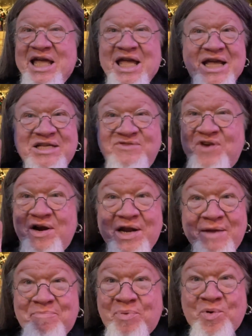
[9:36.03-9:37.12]
He is
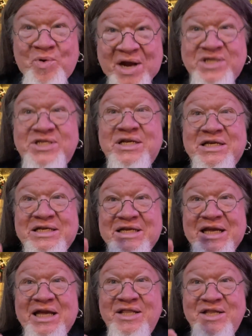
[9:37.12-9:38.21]
very present
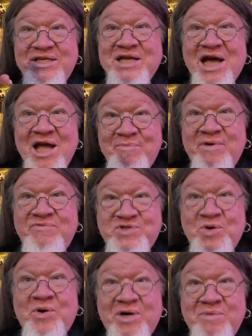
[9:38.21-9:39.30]
in the time of
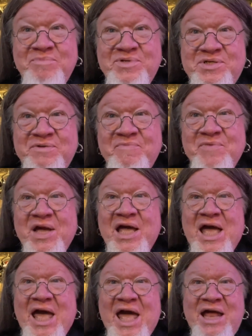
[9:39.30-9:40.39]
storms.
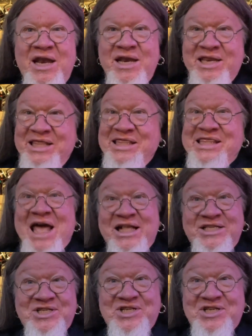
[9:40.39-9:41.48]
And
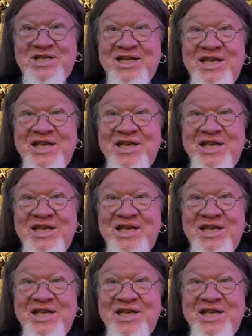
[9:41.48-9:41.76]
that's